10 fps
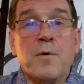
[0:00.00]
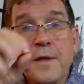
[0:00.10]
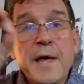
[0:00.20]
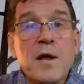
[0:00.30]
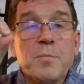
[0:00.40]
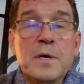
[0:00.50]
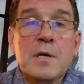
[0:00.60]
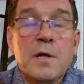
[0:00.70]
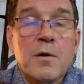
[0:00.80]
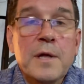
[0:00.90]
and that'll be
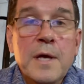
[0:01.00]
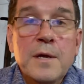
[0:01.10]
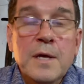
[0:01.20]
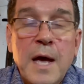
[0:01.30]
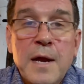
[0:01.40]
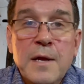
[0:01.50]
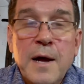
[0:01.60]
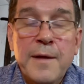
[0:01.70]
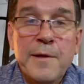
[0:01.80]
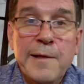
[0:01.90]
clearly indicated
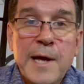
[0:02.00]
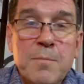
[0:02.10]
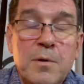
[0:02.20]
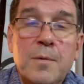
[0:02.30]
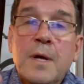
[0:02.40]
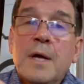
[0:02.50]
on the label.